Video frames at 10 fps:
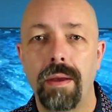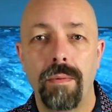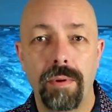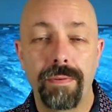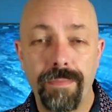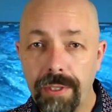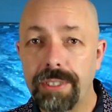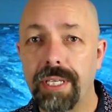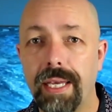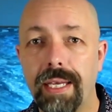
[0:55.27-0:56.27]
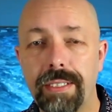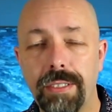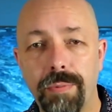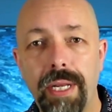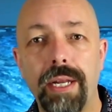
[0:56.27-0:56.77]
Well, the first thing is
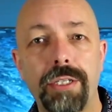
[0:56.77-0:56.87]
we need to